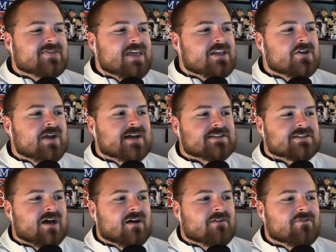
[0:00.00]
thank you guys
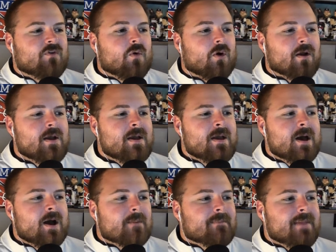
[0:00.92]
enough for
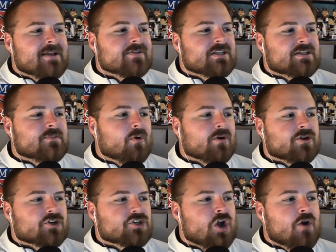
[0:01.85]
making this a part of
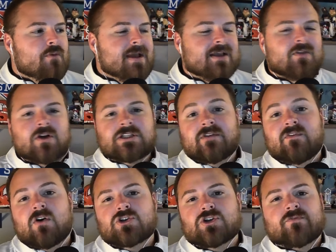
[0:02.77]
your show, making Locked On
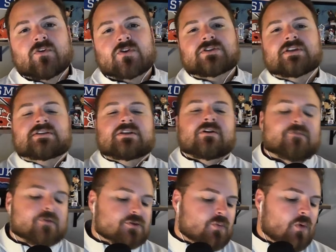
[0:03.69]
Vols your first listen, your
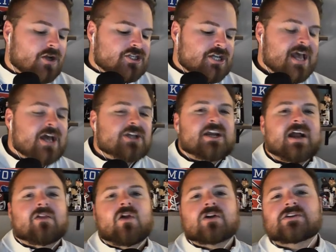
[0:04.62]
first watch. Check
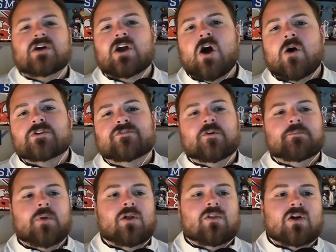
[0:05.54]
out Locked On College
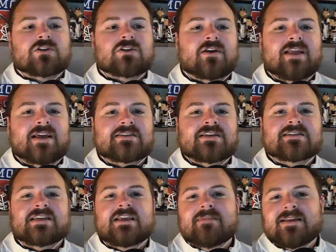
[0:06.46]
Football, Locked On
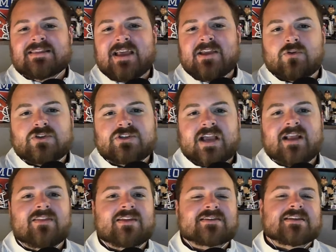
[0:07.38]
SEC. Make that your
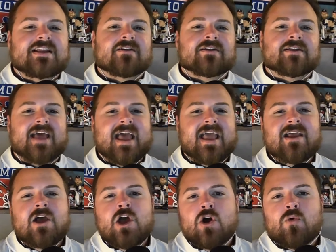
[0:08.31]
second listen here today.
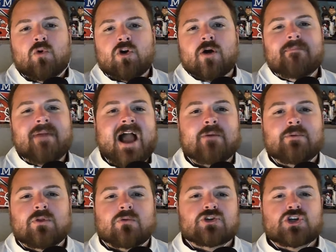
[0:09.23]
We'll come back
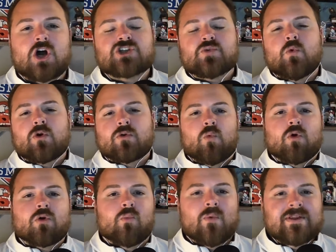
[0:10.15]
with a little Josh
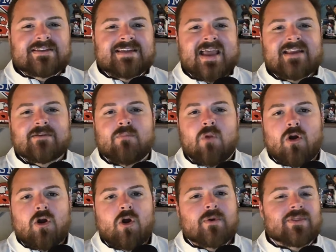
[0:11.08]
Ward Wednesday
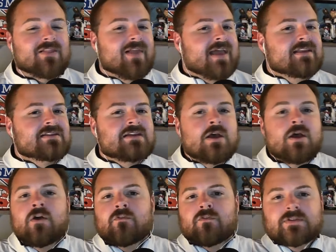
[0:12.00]
tomorrow in the latest
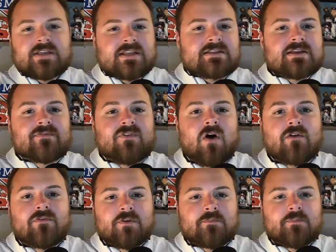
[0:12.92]
from Tennessee Fall
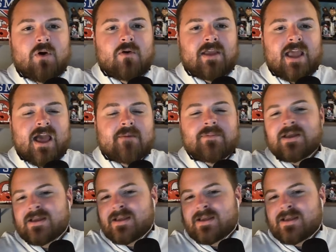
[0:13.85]
Football Camp.